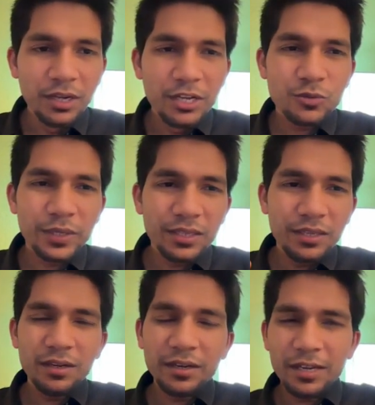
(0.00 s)
So I
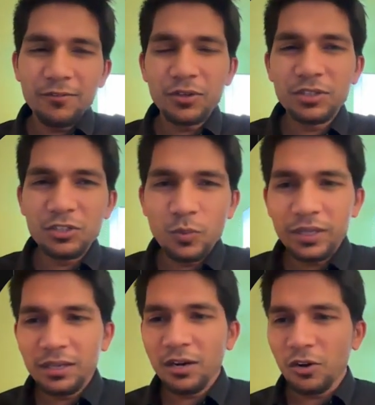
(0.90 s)
think again for this one,
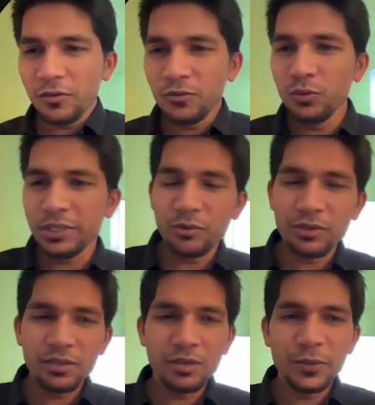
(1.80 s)
there are a lot of tools out
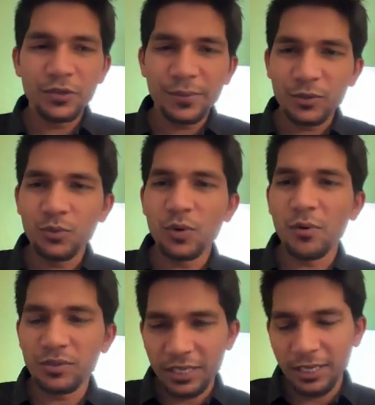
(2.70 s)
there, but you have to go
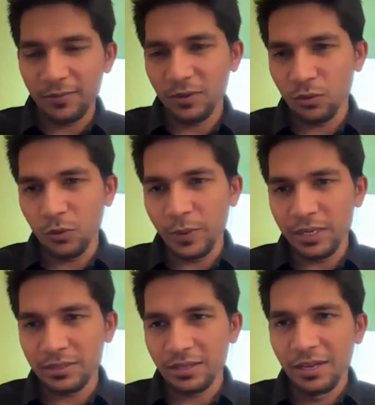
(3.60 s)
outside of the code
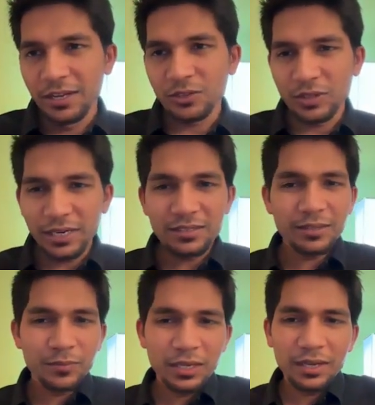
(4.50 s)
base. So that is
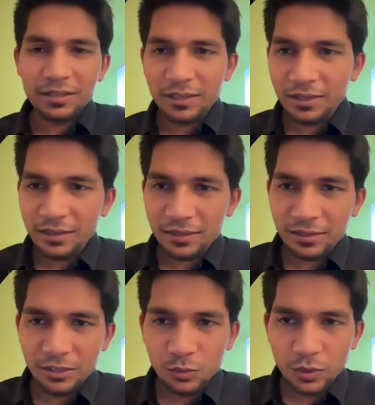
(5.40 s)
something I think
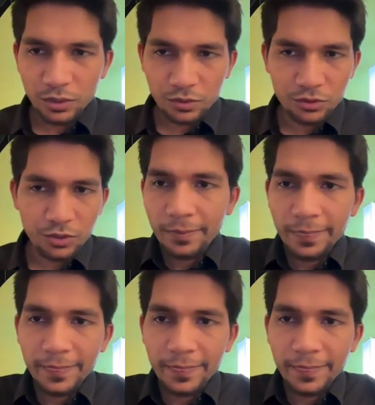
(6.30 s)
they do a good job of.